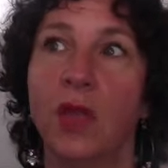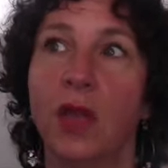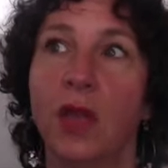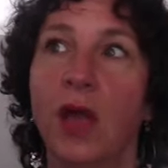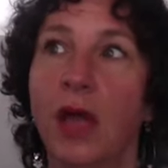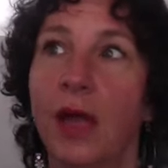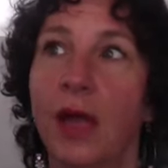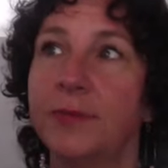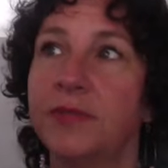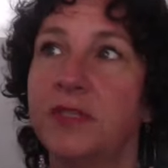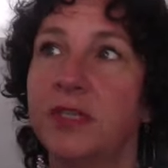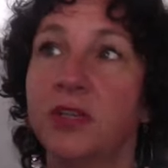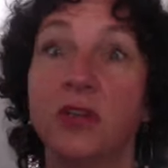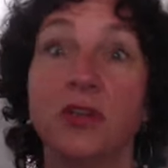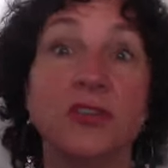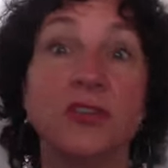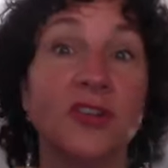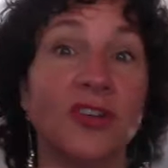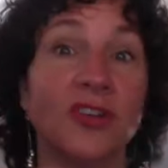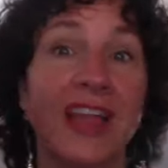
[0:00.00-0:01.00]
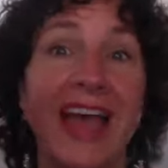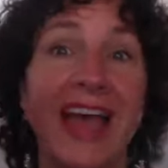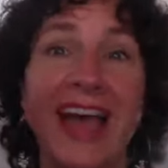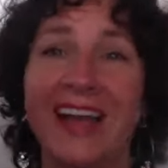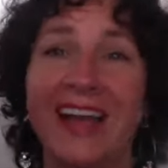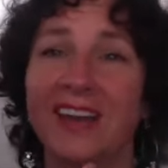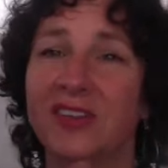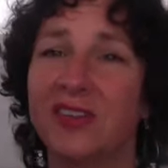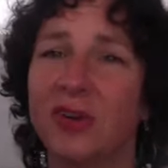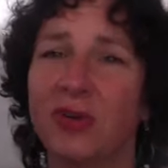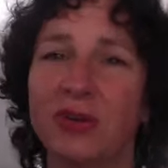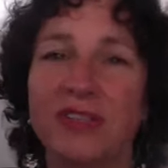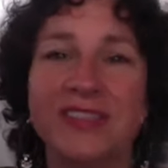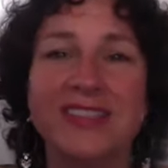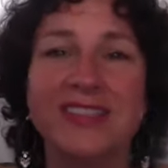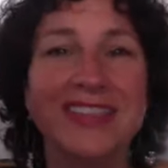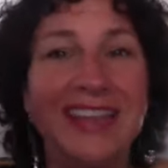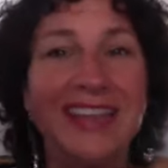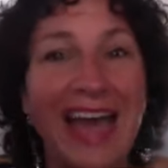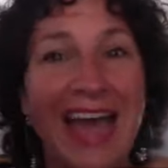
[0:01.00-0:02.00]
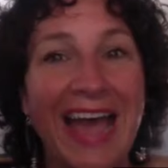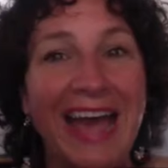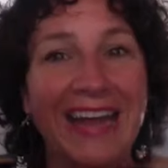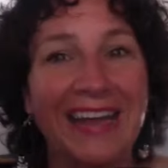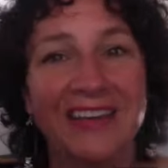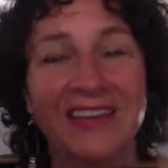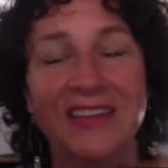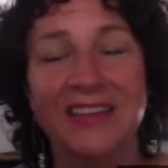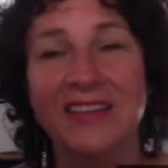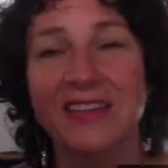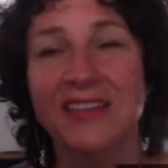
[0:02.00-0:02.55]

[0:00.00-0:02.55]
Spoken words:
obstacles or lack. Notice lack.